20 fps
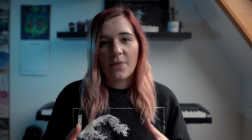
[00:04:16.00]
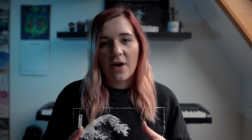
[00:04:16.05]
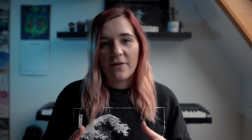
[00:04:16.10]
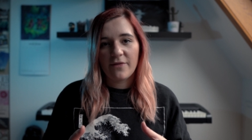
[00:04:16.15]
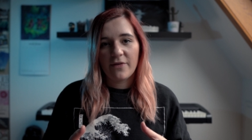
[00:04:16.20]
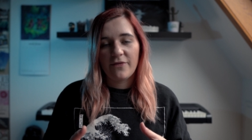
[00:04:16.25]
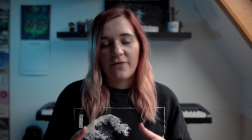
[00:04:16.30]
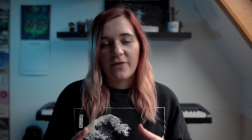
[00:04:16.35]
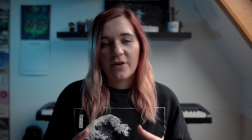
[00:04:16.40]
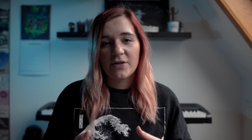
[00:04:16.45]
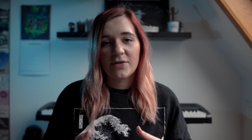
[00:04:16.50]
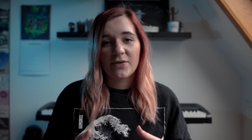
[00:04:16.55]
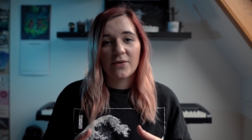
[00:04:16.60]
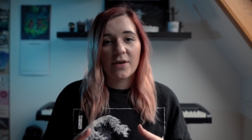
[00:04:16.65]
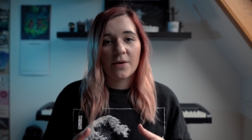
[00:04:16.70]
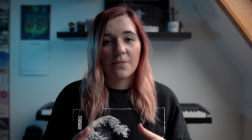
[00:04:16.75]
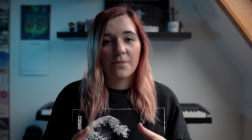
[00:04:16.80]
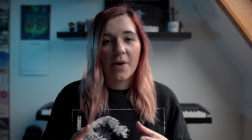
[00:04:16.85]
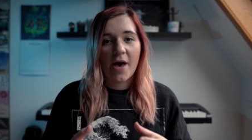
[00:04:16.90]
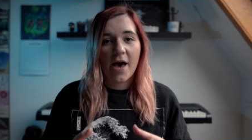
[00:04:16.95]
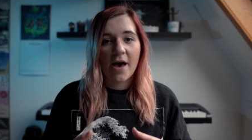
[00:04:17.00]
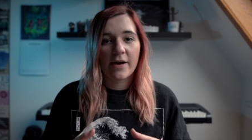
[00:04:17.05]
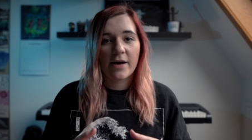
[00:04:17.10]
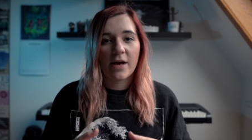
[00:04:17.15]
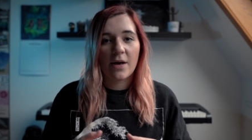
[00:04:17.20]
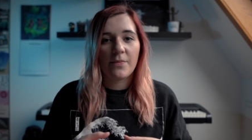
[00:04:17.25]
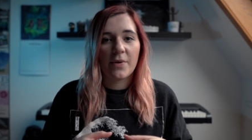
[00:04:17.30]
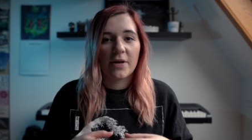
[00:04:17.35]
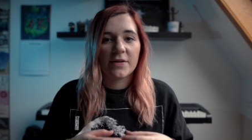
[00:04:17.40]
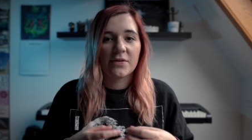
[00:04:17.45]
other things you can pack
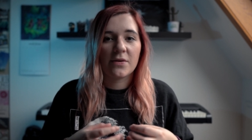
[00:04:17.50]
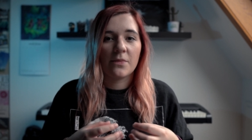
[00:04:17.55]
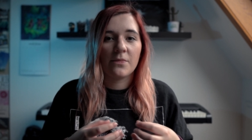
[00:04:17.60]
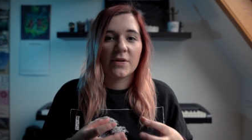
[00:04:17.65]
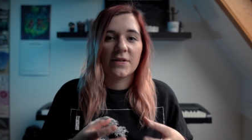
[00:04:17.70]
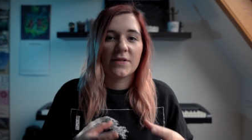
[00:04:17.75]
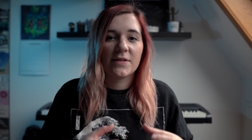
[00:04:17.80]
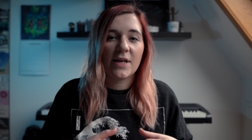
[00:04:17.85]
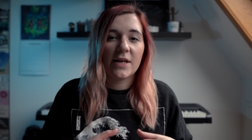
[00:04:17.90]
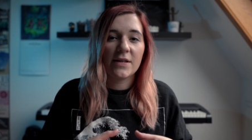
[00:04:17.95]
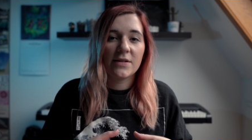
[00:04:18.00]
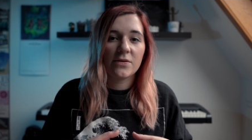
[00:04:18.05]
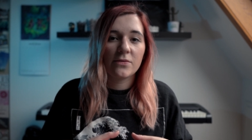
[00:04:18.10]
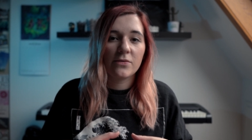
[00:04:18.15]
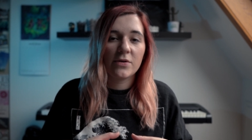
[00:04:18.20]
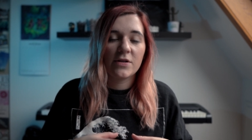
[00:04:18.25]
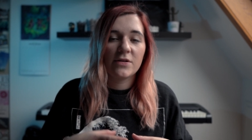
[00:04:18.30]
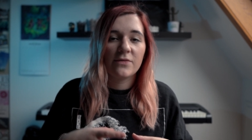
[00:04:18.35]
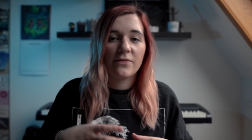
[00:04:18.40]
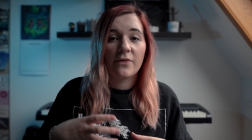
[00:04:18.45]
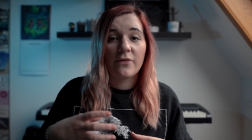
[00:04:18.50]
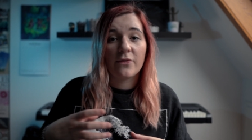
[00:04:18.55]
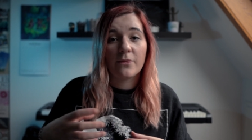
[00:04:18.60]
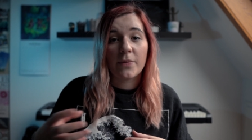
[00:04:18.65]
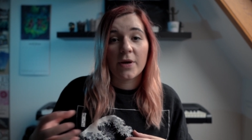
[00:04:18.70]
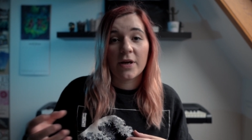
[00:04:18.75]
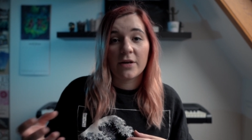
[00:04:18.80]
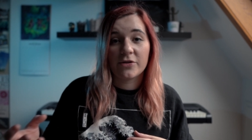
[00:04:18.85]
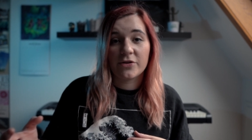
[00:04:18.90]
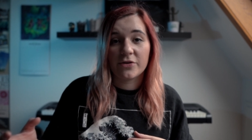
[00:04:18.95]
up are some accessories for the
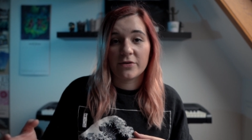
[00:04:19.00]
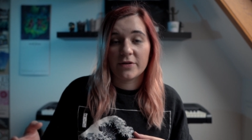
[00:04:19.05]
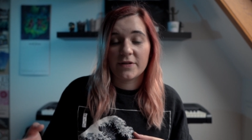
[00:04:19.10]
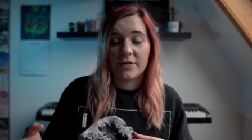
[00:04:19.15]
picture